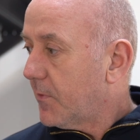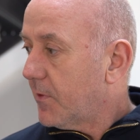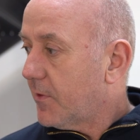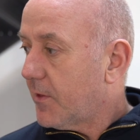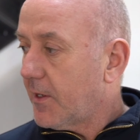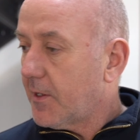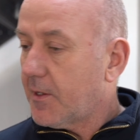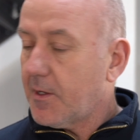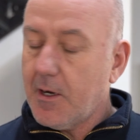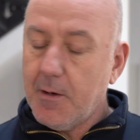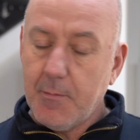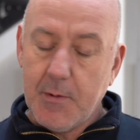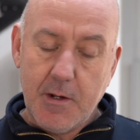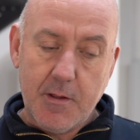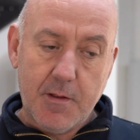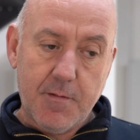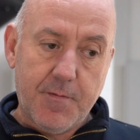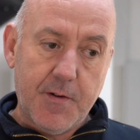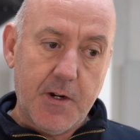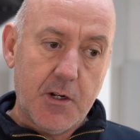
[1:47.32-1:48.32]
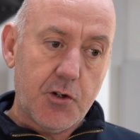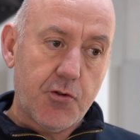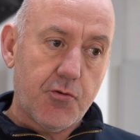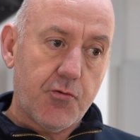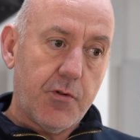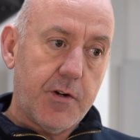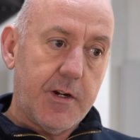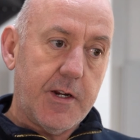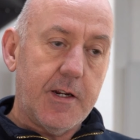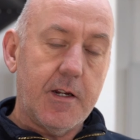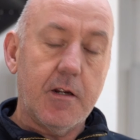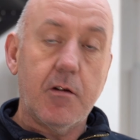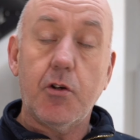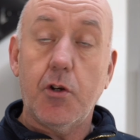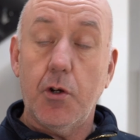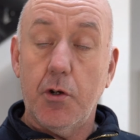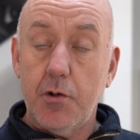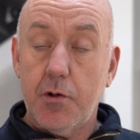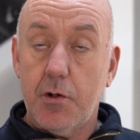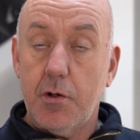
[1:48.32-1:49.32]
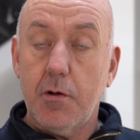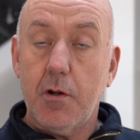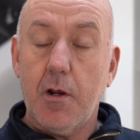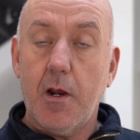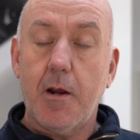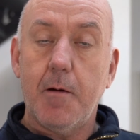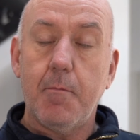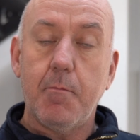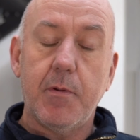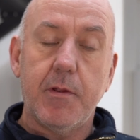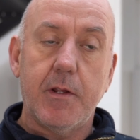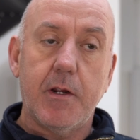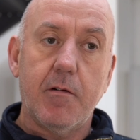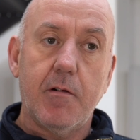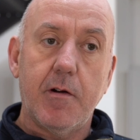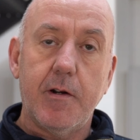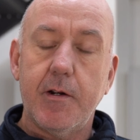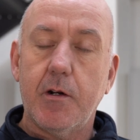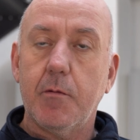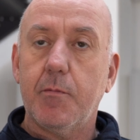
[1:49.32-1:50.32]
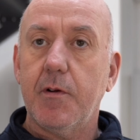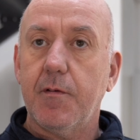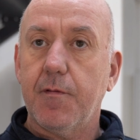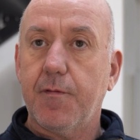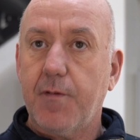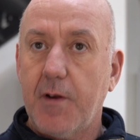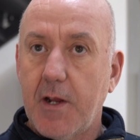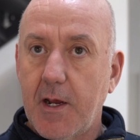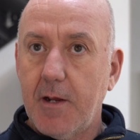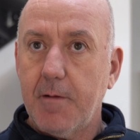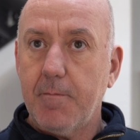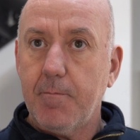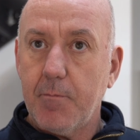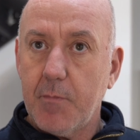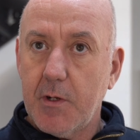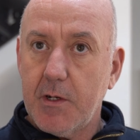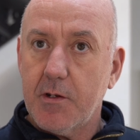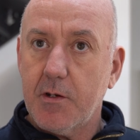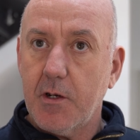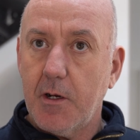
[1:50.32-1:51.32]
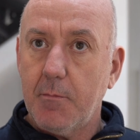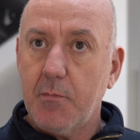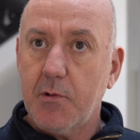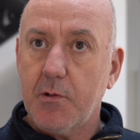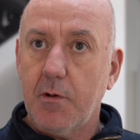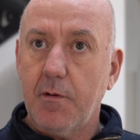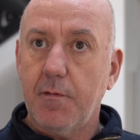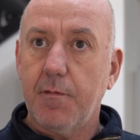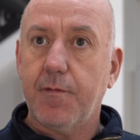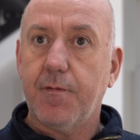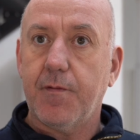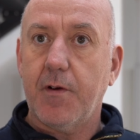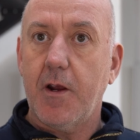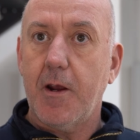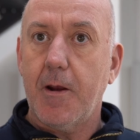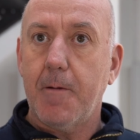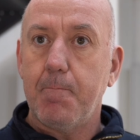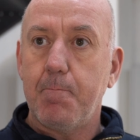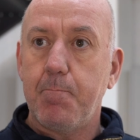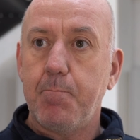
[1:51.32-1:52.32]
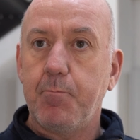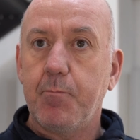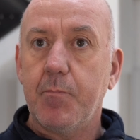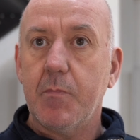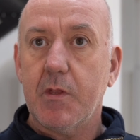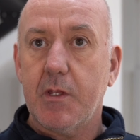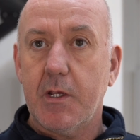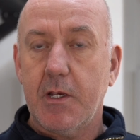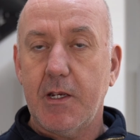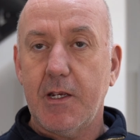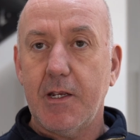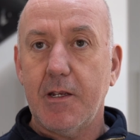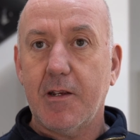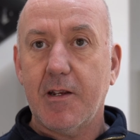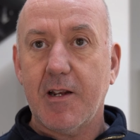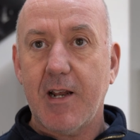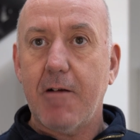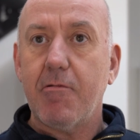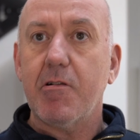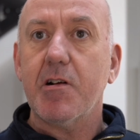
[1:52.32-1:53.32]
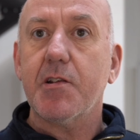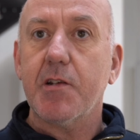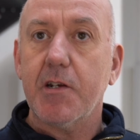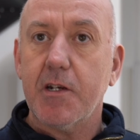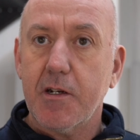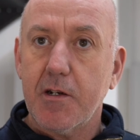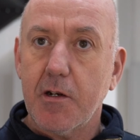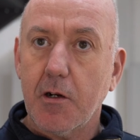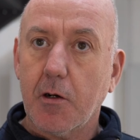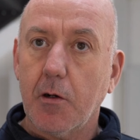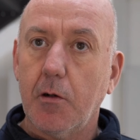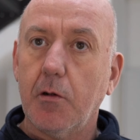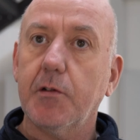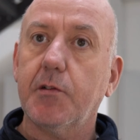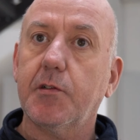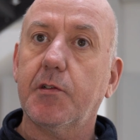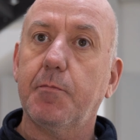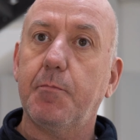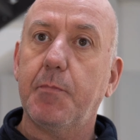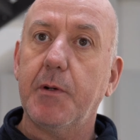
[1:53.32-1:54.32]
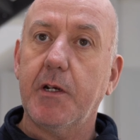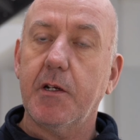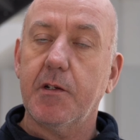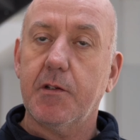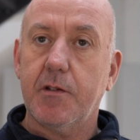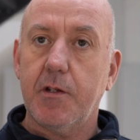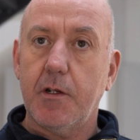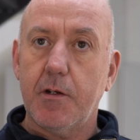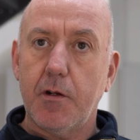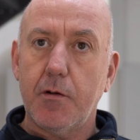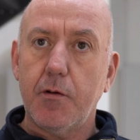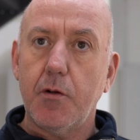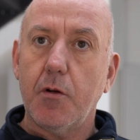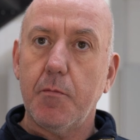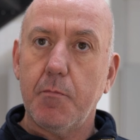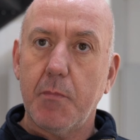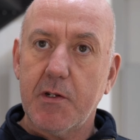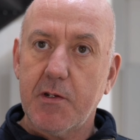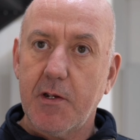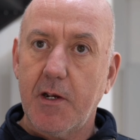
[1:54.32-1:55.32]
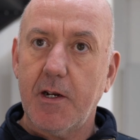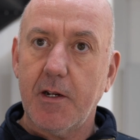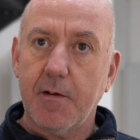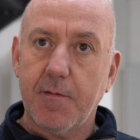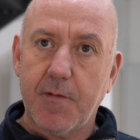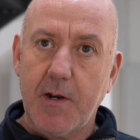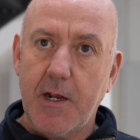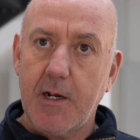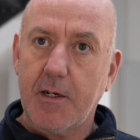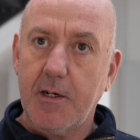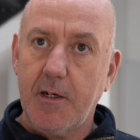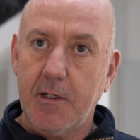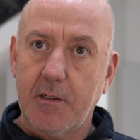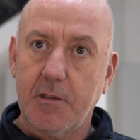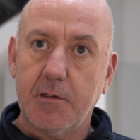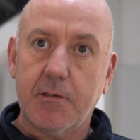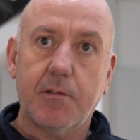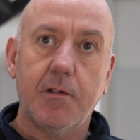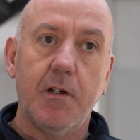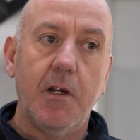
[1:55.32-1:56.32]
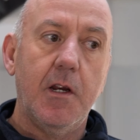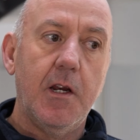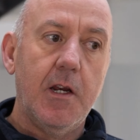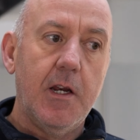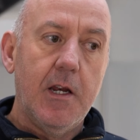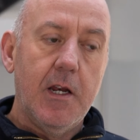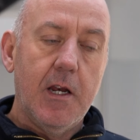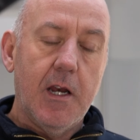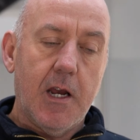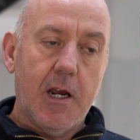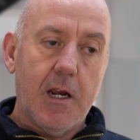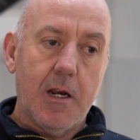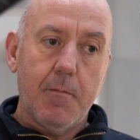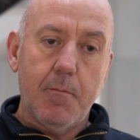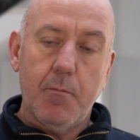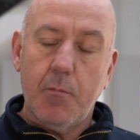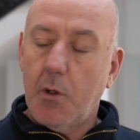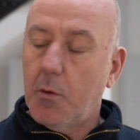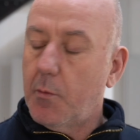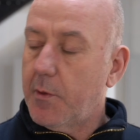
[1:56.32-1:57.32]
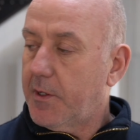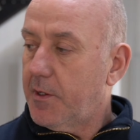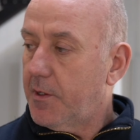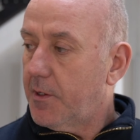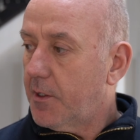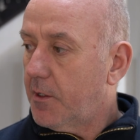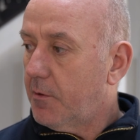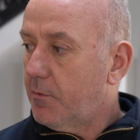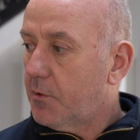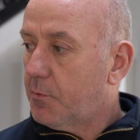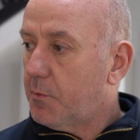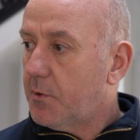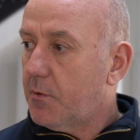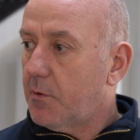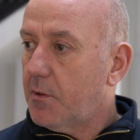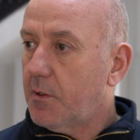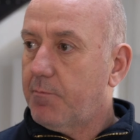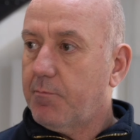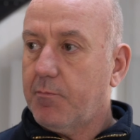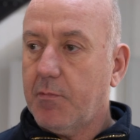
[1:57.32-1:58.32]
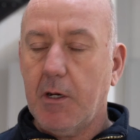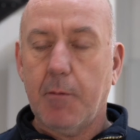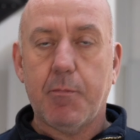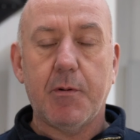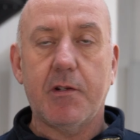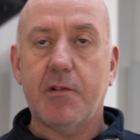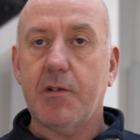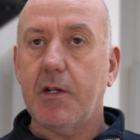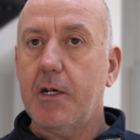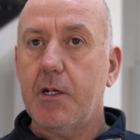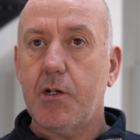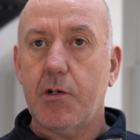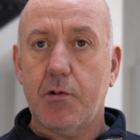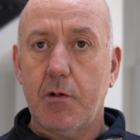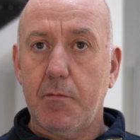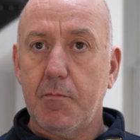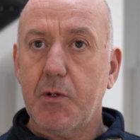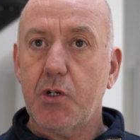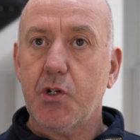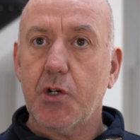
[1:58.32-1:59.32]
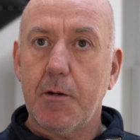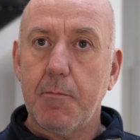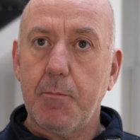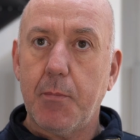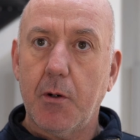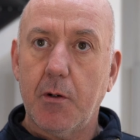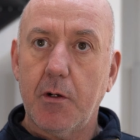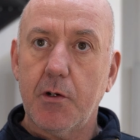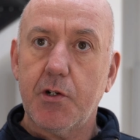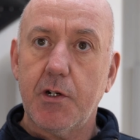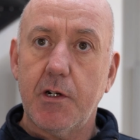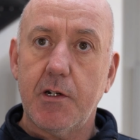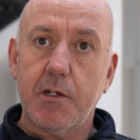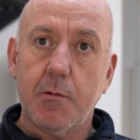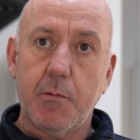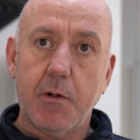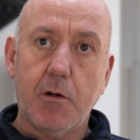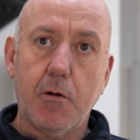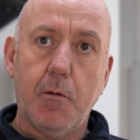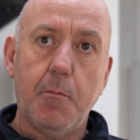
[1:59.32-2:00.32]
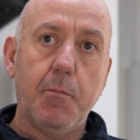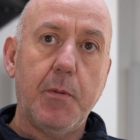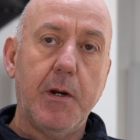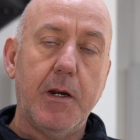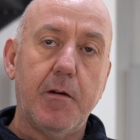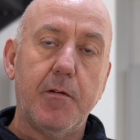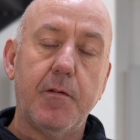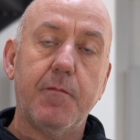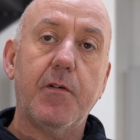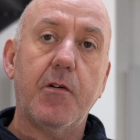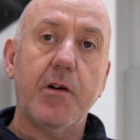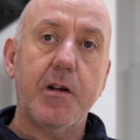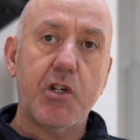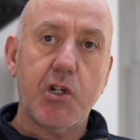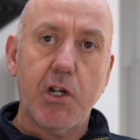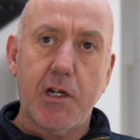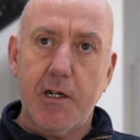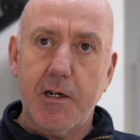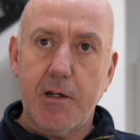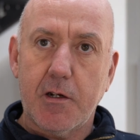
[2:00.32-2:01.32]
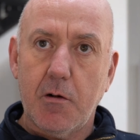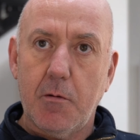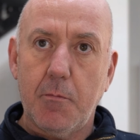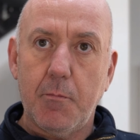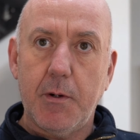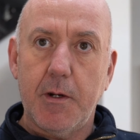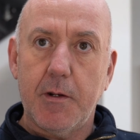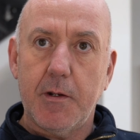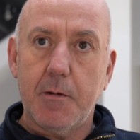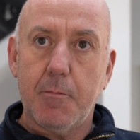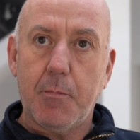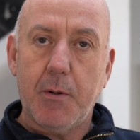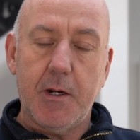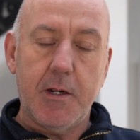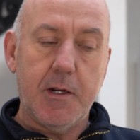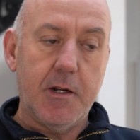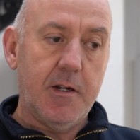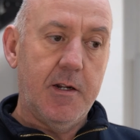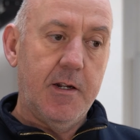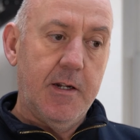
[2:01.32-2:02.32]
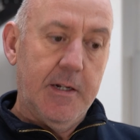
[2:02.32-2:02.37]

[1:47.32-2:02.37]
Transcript: They come out the factory good, but they're a little bit flat in terms of the clarity and the gloss, because they're the non-metallic flat colours. What we can do is we do a couple of stages on machine polishing, so we very gently compound the paint,